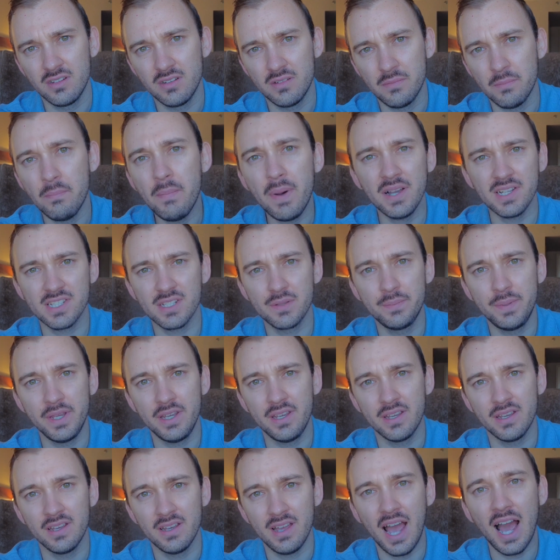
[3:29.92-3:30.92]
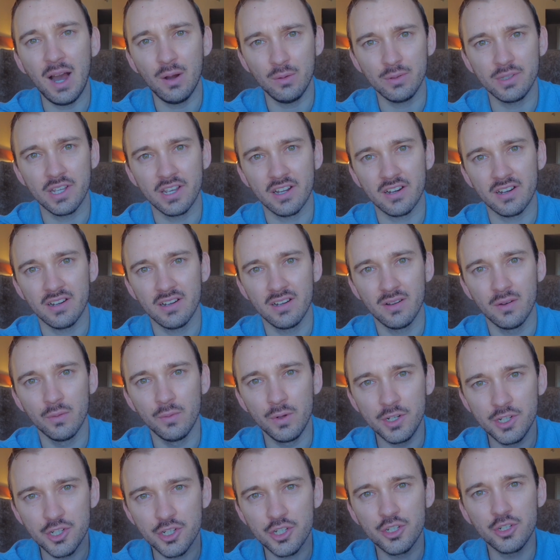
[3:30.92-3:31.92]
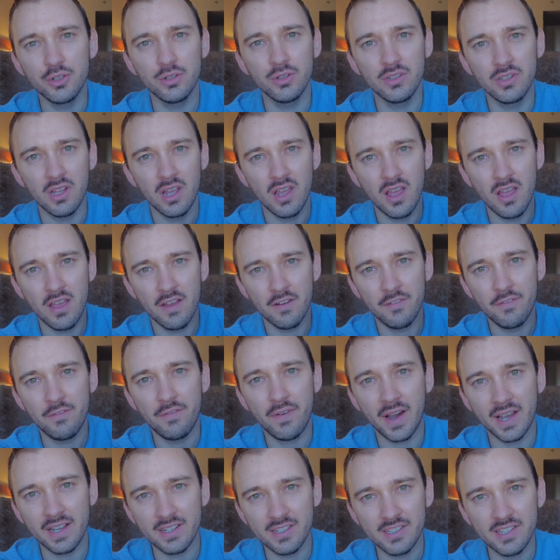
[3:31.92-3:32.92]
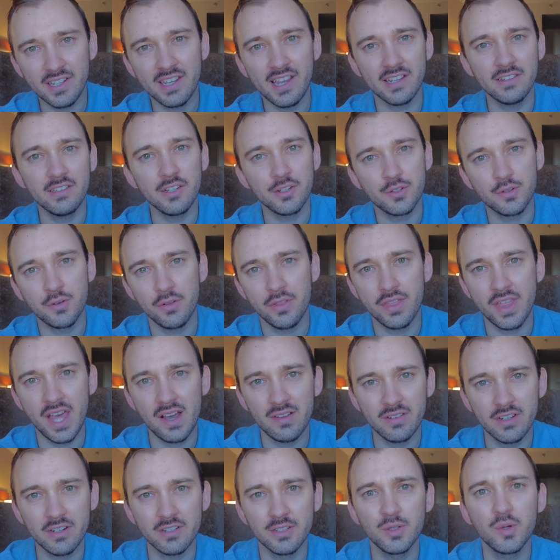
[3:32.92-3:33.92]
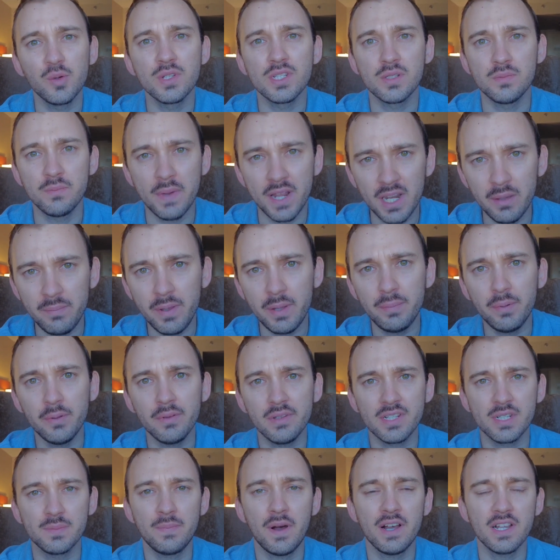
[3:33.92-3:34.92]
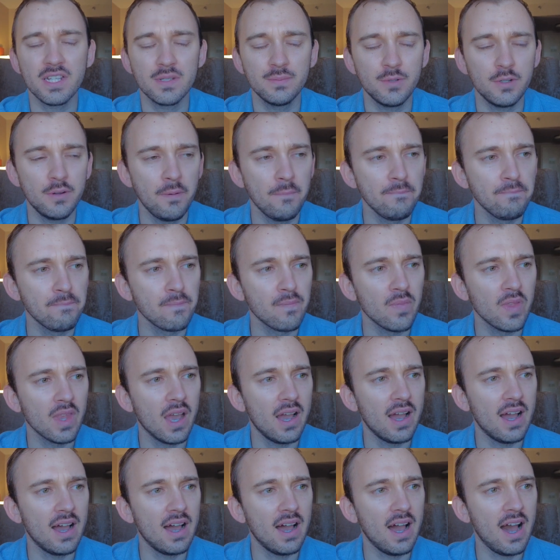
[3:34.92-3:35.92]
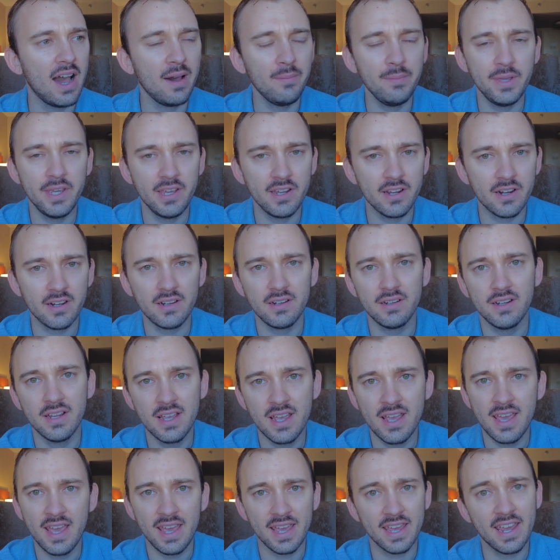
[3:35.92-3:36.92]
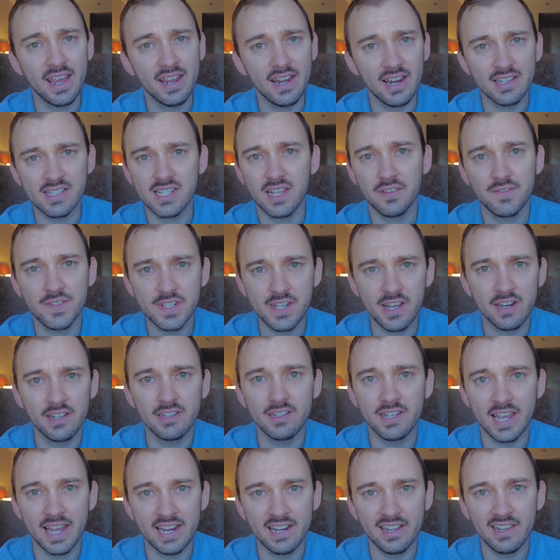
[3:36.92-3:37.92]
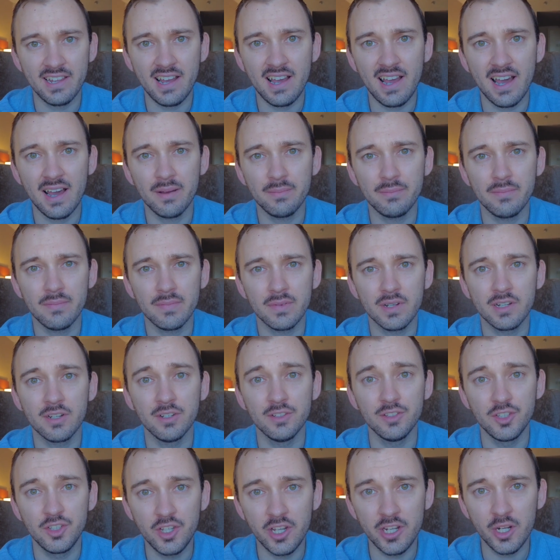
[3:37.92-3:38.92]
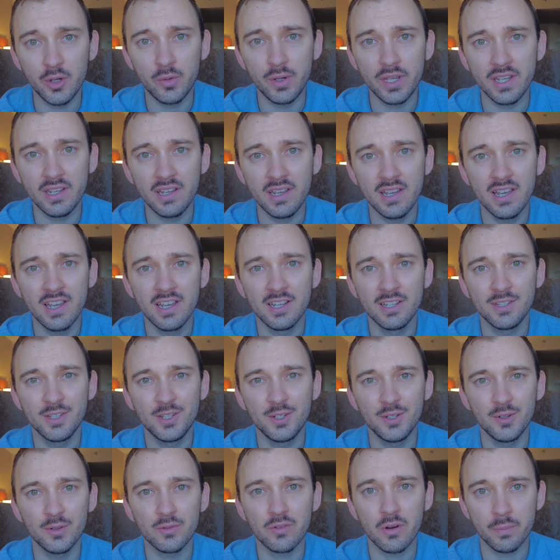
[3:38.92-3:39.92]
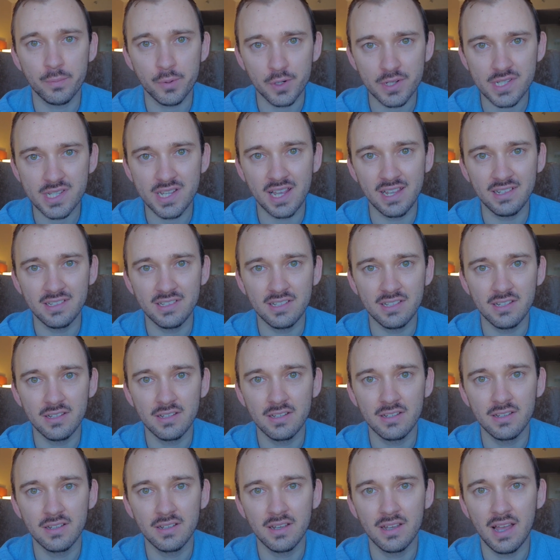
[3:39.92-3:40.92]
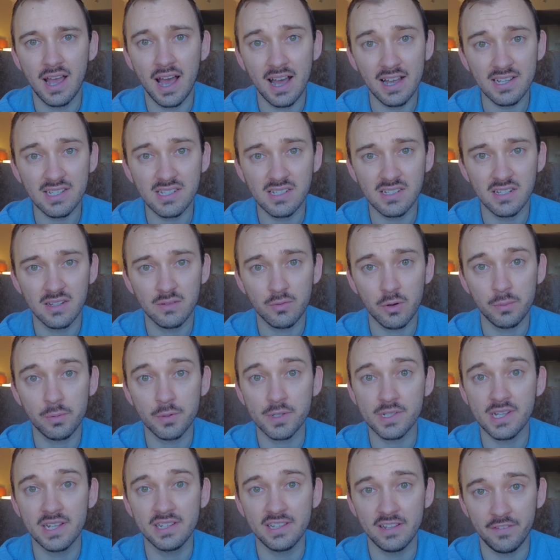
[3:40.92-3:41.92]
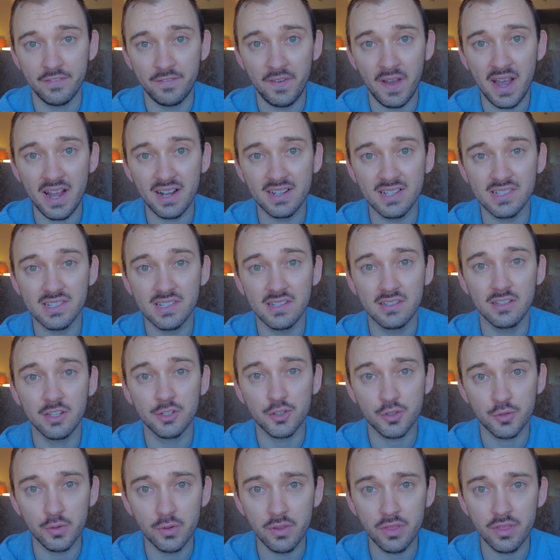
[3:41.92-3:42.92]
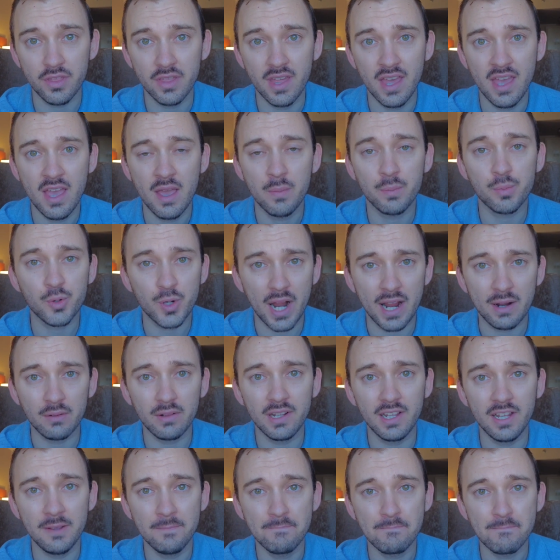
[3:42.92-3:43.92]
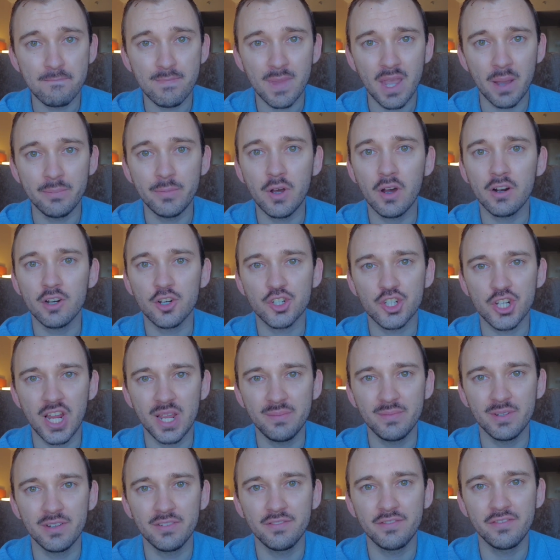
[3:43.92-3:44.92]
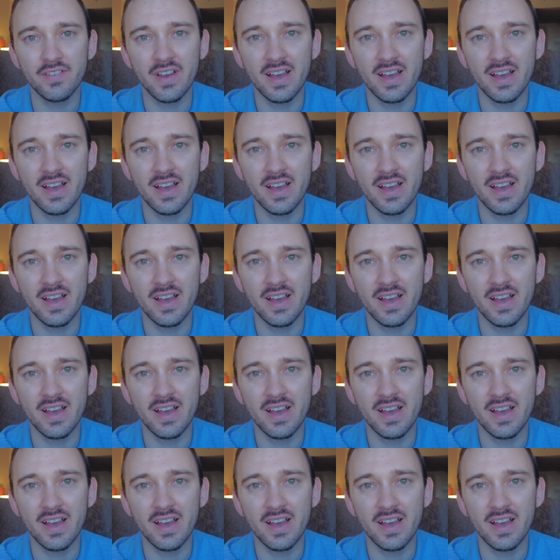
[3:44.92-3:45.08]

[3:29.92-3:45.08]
must be out there. We should fight to get the truth out there to as many people as possible. I'm here, again, as I've said, in Canada. I'm continuing to represent us, represent the facts, the truth, proudly. I'm not ashamed of